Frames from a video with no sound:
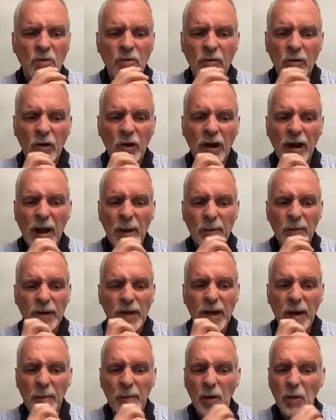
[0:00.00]
for a
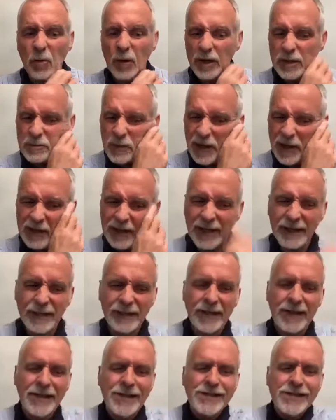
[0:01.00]
couple of weeks, but
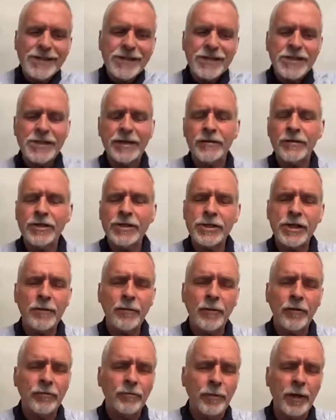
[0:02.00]
it just didn't sit
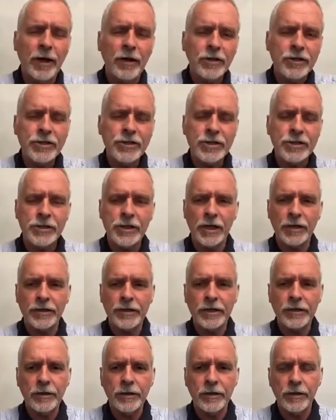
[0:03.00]
with me. I
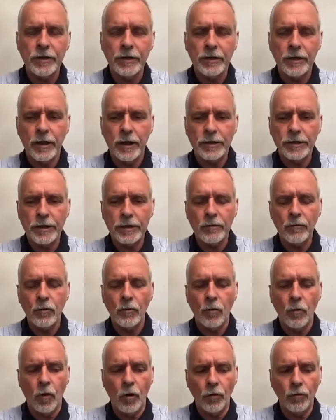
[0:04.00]
didn't
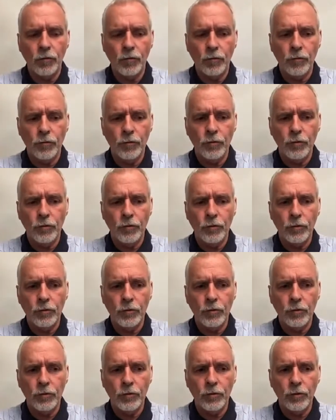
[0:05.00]
want
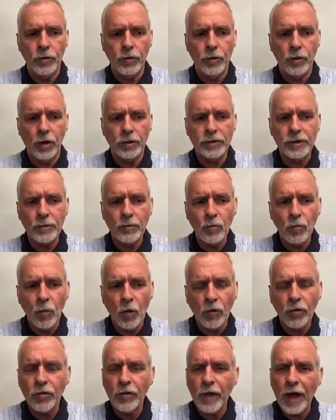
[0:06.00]

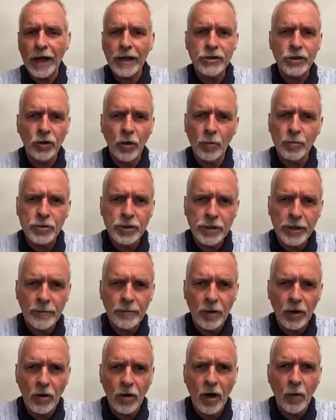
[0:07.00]
that as an option in
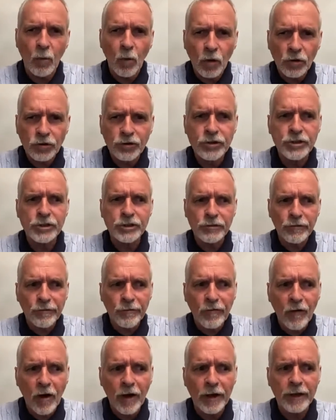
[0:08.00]
my life. I wanted to
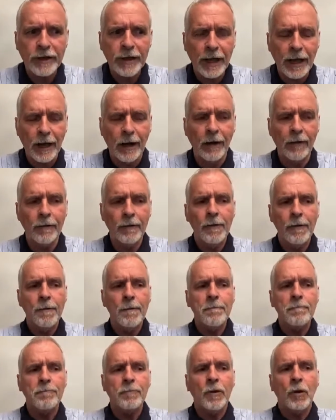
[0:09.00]
find out
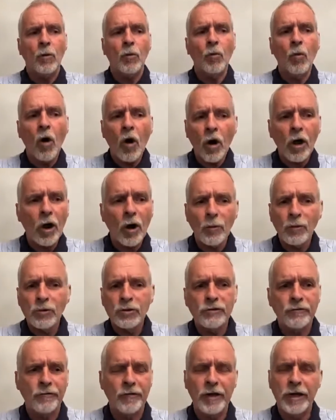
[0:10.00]
why I
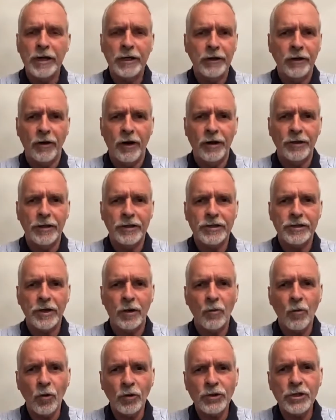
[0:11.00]
was feeling like this. I
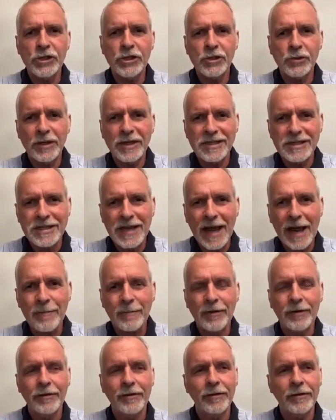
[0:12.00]
wanted to
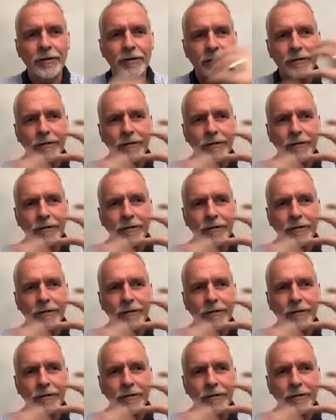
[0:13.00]
examine